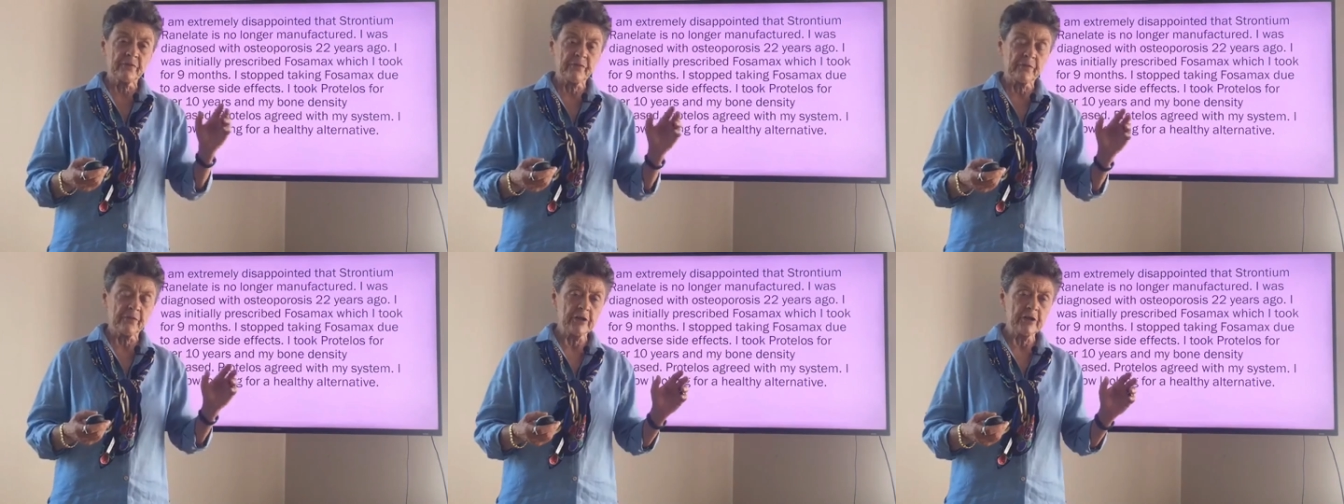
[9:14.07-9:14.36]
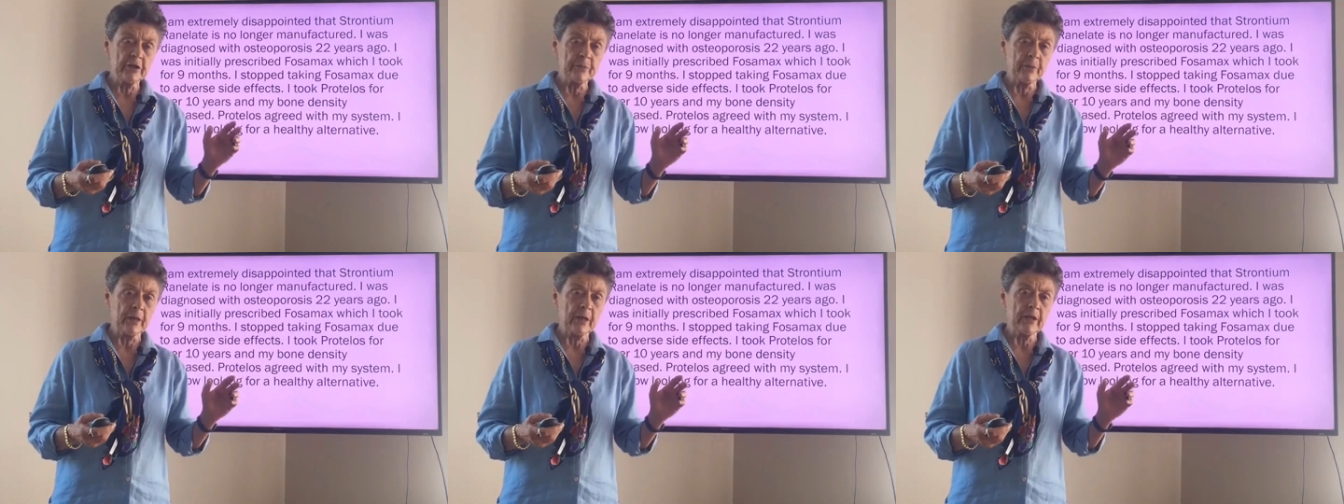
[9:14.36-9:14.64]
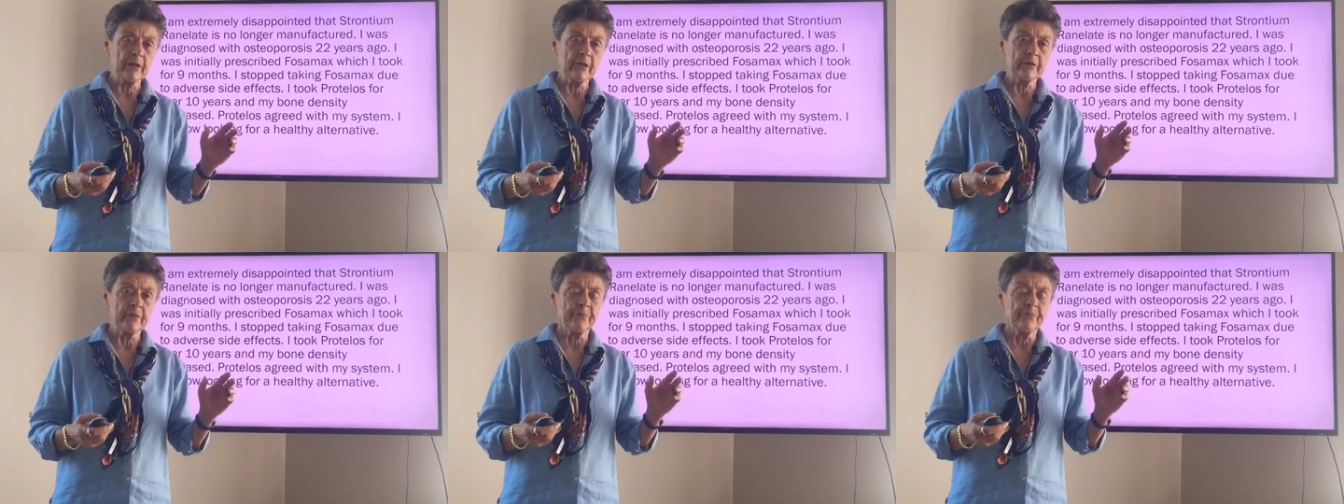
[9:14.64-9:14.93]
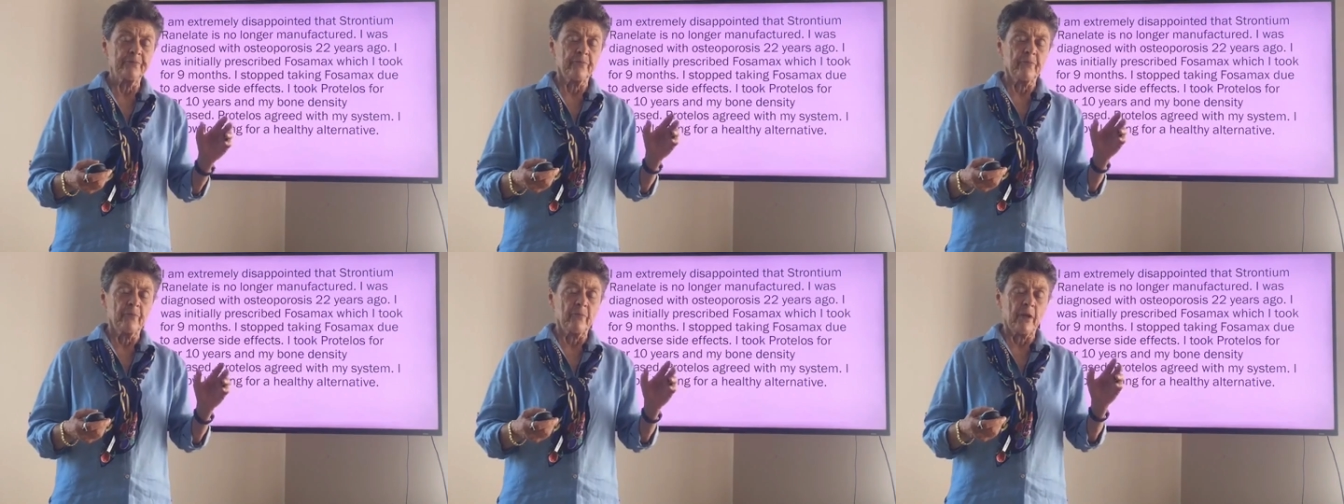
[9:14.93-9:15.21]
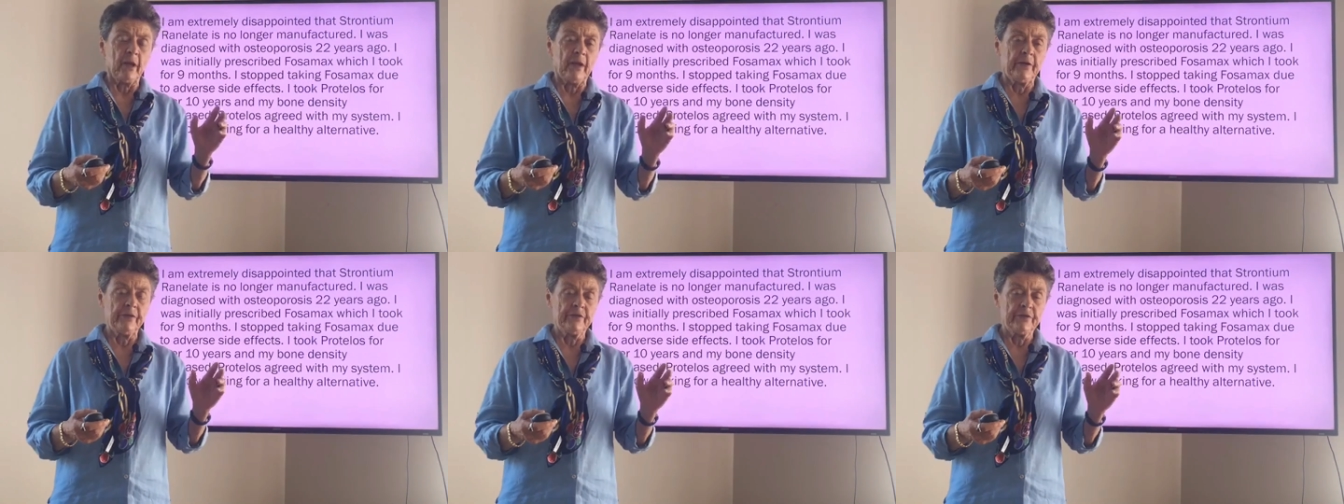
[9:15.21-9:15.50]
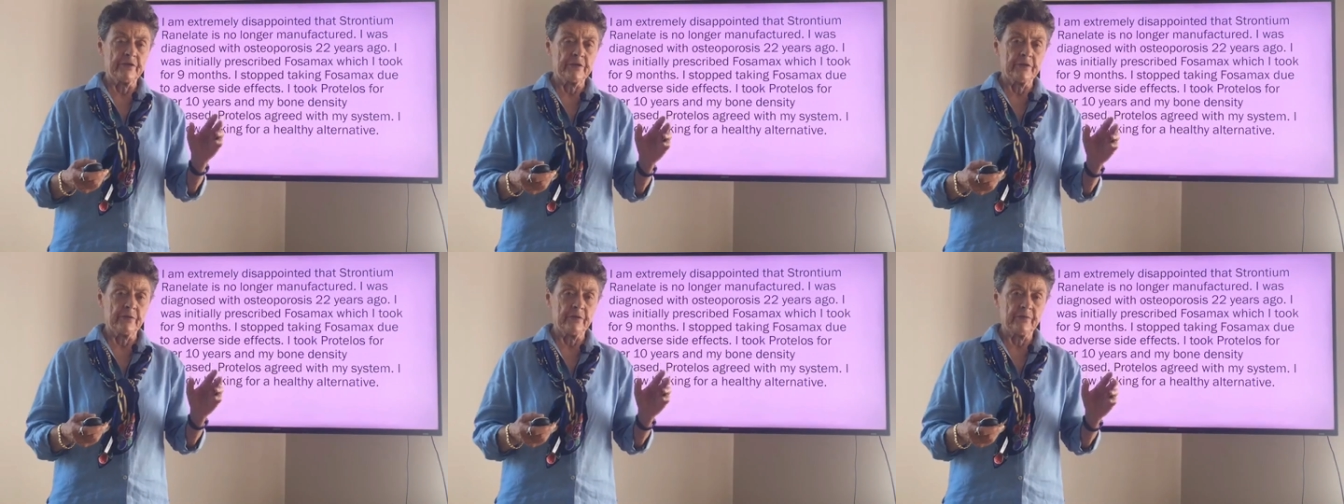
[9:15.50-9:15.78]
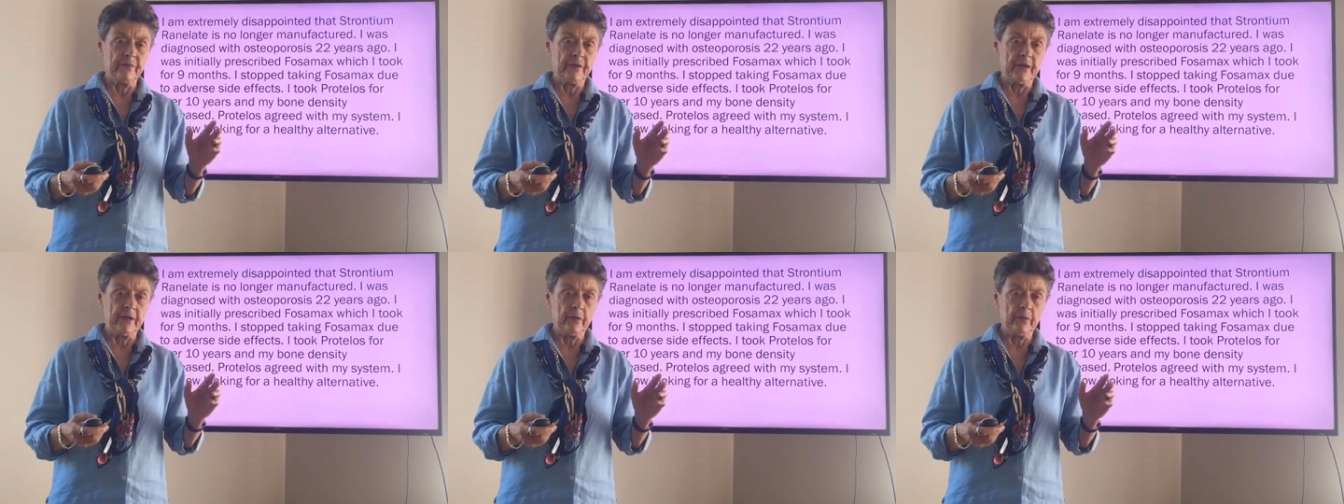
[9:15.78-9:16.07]
a French product and it's still
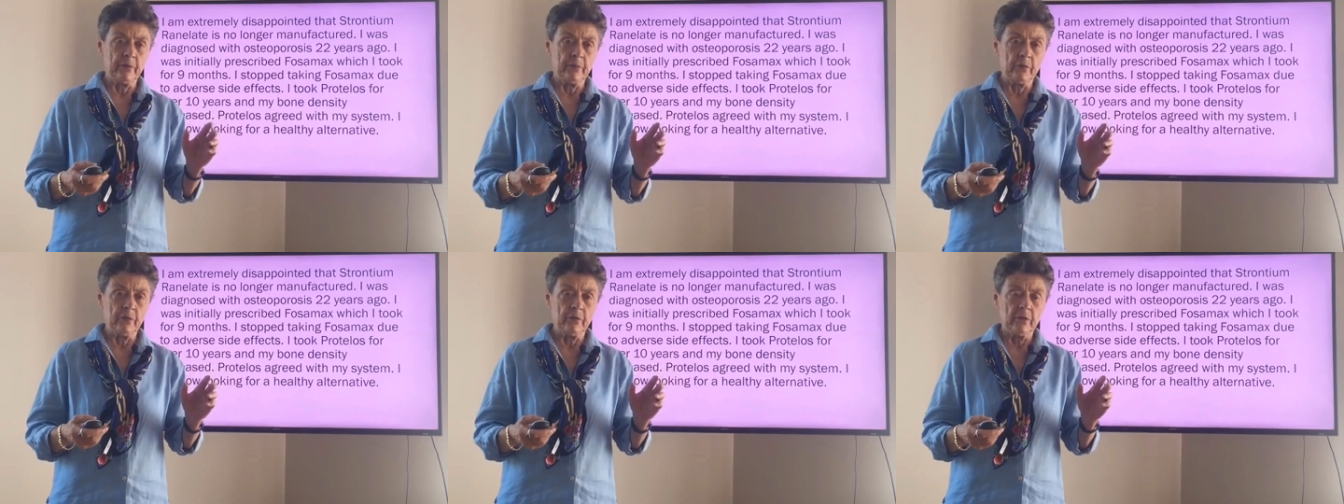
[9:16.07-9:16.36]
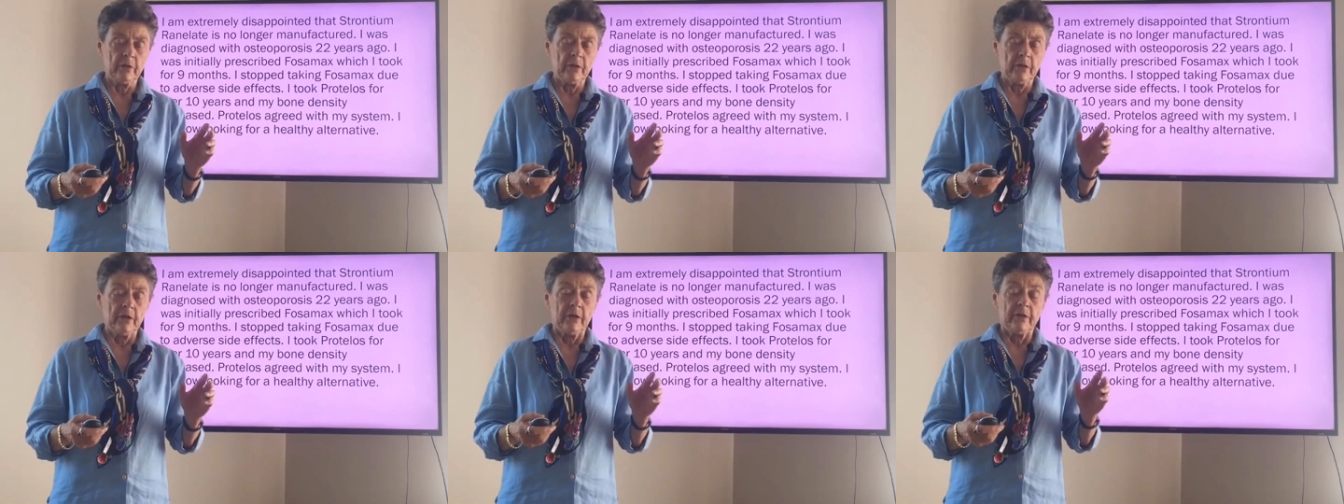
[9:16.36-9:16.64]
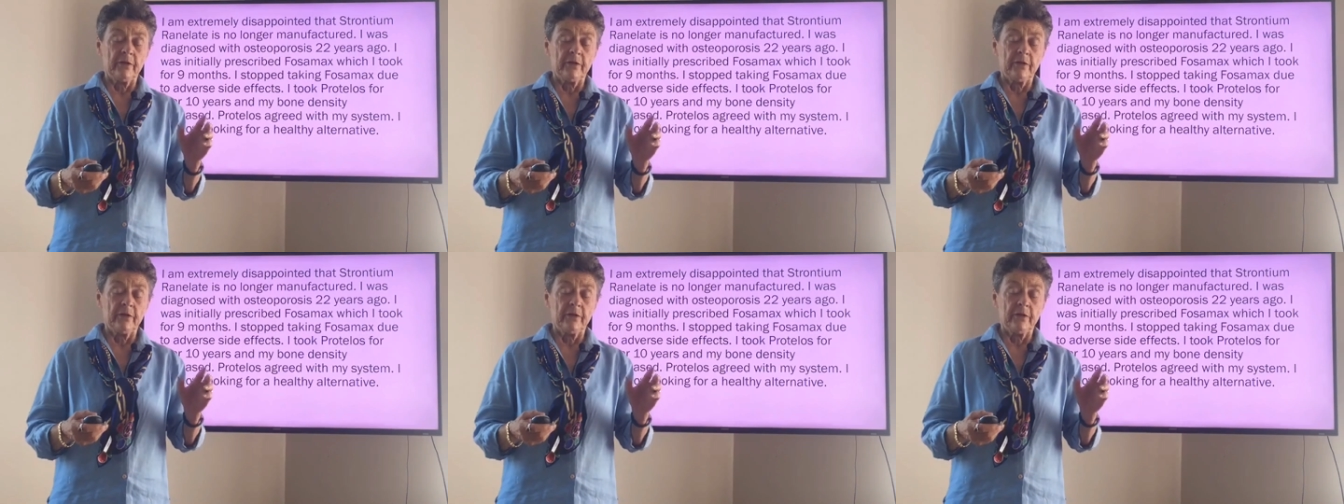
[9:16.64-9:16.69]
available.